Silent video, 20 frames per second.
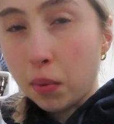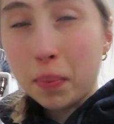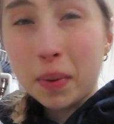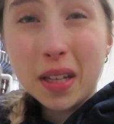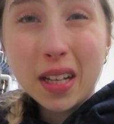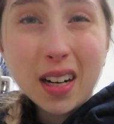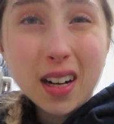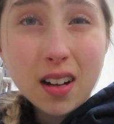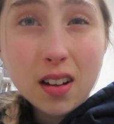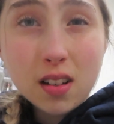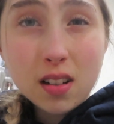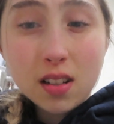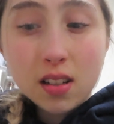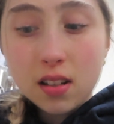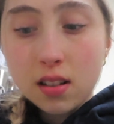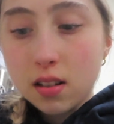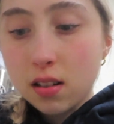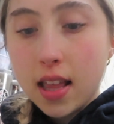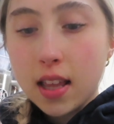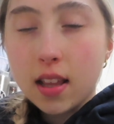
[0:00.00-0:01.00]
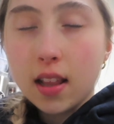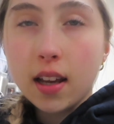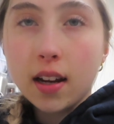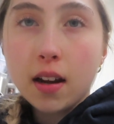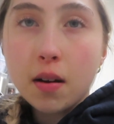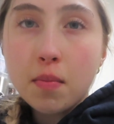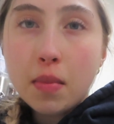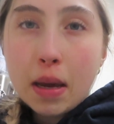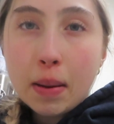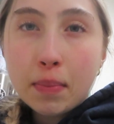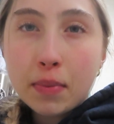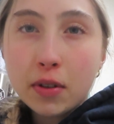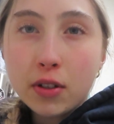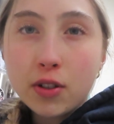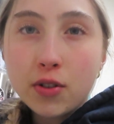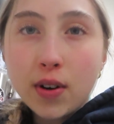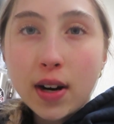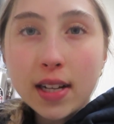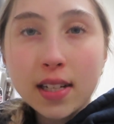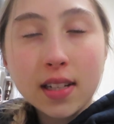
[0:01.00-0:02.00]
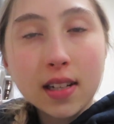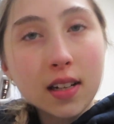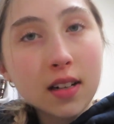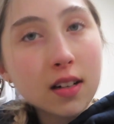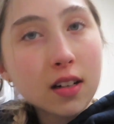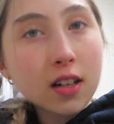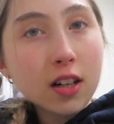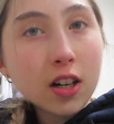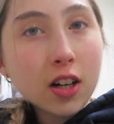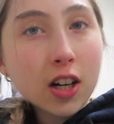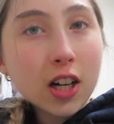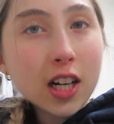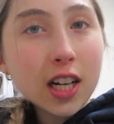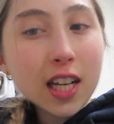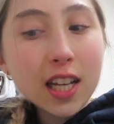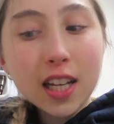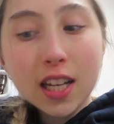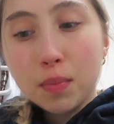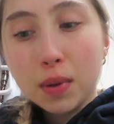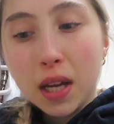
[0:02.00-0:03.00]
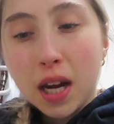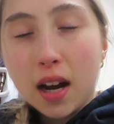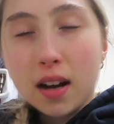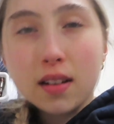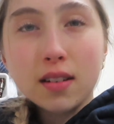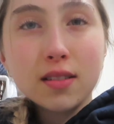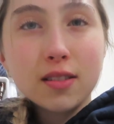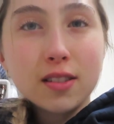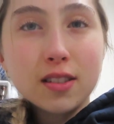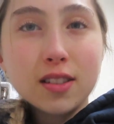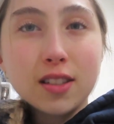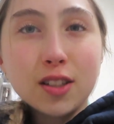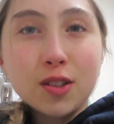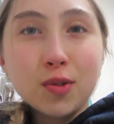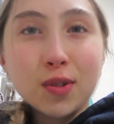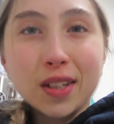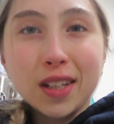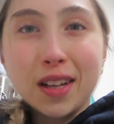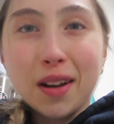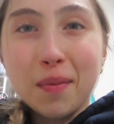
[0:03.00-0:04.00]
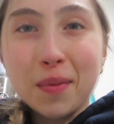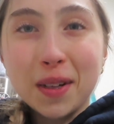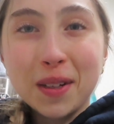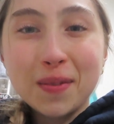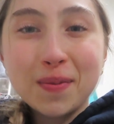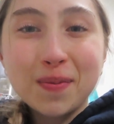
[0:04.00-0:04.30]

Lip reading: pepitas, and then like a maple dressing on it. But yeah, it's really yummy.